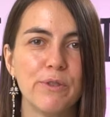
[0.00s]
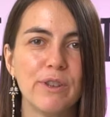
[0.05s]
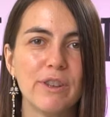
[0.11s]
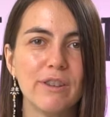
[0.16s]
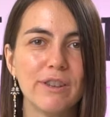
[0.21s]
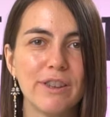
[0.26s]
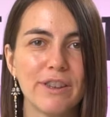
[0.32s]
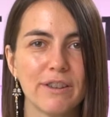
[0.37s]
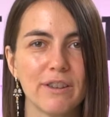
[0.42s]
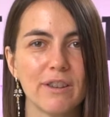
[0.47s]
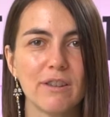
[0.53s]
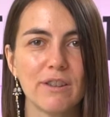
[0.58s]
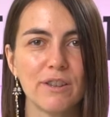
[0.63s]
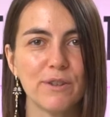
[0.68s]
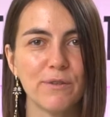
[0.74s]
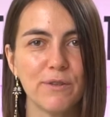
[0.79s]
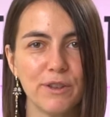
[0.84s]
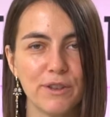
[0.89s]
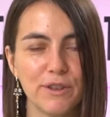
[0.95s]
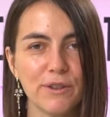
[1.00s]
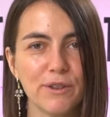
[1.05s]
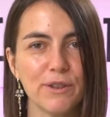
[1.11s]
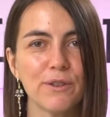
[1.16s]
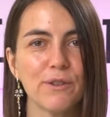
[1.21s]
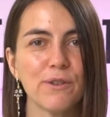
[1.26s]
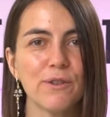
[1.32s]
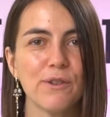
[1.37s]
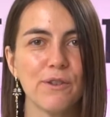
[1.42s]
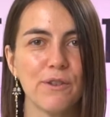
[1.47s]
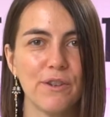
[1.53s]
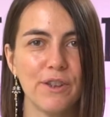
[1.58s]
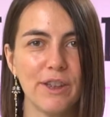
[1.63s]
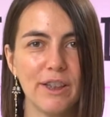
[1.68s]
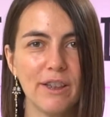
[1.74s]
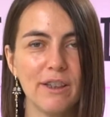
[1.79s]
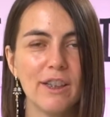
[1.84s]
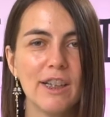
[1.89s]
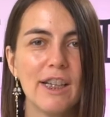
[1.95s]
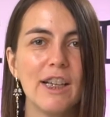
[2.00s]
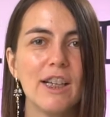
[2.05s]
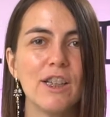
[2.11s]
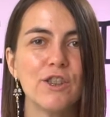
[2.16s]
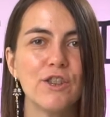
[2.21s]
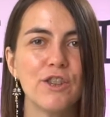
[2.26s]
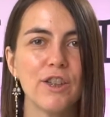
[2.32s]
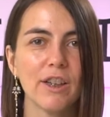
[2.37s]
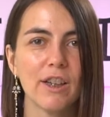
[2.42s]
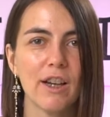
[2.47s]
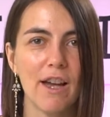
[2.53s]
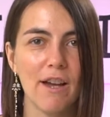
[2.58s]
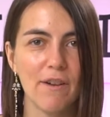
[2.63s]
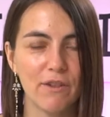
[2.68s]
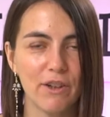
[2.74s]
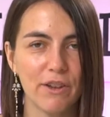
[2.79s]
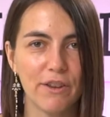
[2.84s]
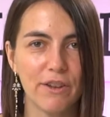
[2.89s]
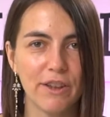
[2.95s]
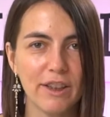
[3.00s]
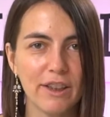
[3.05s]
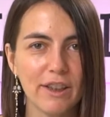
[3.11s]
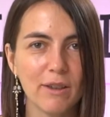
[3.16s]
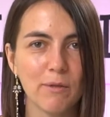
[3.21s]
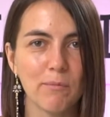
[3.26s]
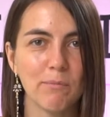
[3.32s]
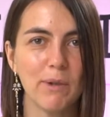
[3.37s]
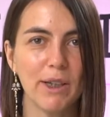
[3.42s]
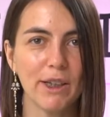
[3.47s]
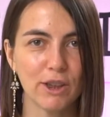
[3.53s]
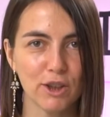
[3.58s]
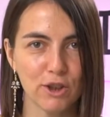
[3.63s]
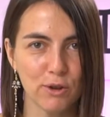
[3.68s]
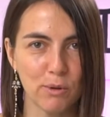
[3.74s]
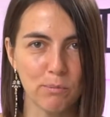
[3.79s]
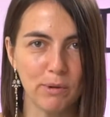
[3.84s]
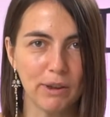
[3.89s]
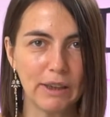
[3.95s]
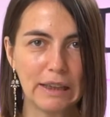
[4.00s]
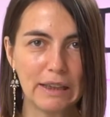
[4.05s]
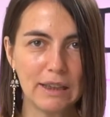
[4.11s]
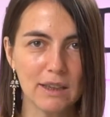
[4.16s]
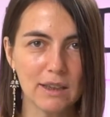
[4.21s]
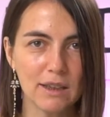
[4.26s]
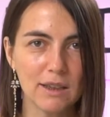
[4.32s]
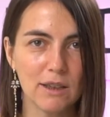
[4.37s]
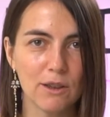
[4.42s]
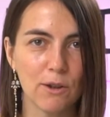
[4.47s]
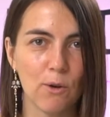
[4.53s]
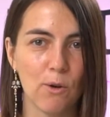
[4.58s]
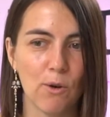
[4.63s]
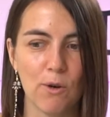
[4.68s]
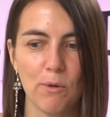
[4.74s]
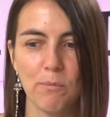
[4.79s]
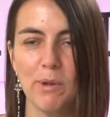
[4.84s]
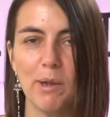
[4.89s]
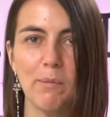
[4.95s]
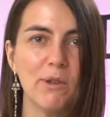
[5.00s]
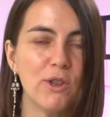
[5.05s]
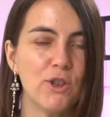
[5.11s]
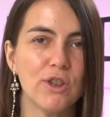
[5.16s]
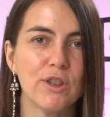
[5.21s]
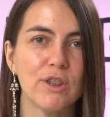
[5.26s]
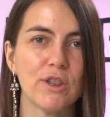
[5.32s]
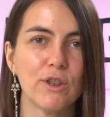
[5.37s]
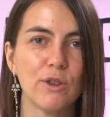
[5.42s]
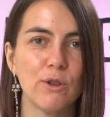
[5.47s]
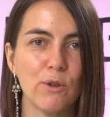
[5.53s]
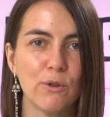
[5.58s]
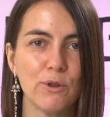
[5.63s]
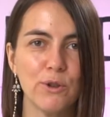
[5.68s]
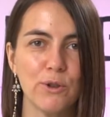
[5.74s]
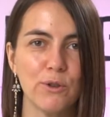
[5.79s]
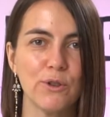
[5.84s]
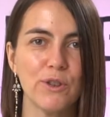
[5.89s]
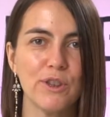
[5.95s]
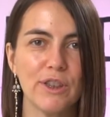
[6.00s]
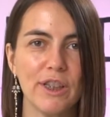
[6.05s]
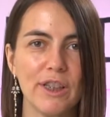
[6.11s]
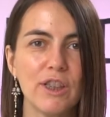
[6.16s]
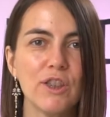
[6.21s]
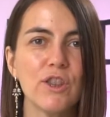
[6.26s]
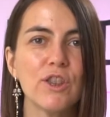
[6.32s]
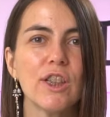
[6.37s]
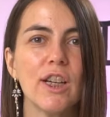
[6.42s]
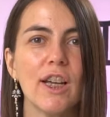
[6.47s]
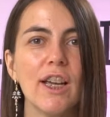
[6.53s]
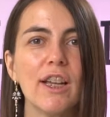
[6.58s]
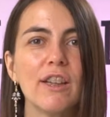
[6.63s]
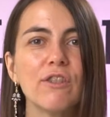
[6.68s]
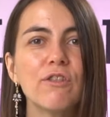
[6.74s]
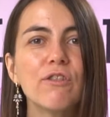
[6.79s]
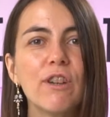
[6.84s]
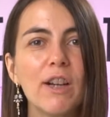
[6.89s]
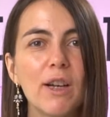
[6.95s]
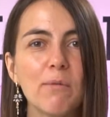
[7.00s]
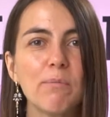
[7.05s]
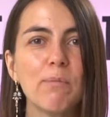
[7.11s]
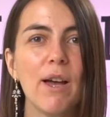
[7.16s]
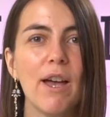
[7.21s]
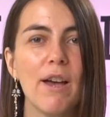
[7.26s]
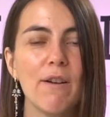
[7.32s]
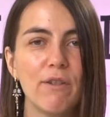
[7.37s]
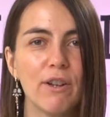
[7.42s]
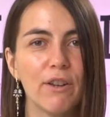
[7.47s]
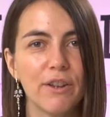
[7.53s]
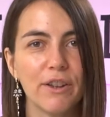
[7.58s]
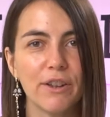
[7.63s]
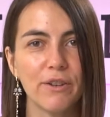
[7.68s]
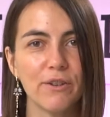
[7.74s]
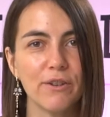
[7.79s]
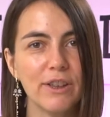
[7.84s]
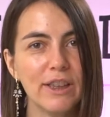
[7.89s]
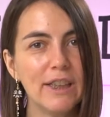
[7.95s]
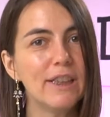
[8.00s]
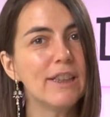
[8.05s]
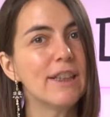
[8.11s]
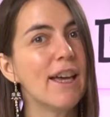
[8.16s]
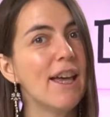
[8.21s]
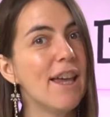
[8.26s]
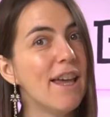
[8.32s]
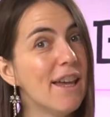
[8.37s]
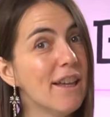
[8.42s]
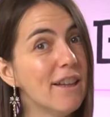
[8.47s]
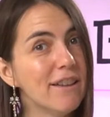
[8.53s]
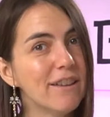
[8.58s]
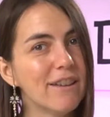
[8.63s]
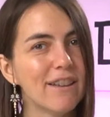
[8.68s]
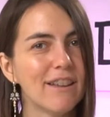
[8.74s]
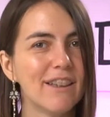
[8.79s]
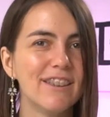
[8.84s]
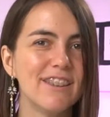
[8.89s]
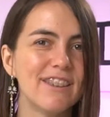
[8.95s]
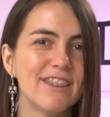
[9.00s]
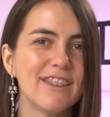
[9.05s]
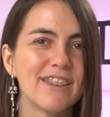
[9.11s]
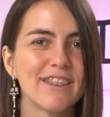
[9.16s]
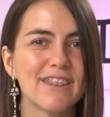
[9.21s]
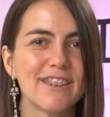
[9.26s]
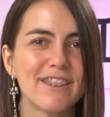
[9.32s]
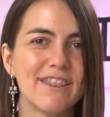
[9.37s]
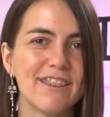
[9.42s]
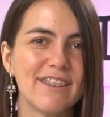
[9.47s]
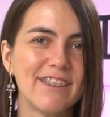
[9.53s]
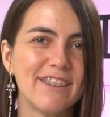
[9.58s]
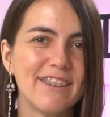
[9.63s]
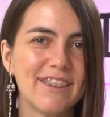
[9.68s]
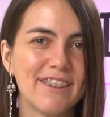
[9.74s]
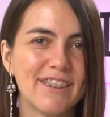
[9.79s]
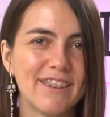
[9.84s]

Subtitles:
field under this video, so go there, check everything, make a shopping list, or maybe just go to your stash, grab everything you need, and let's get started.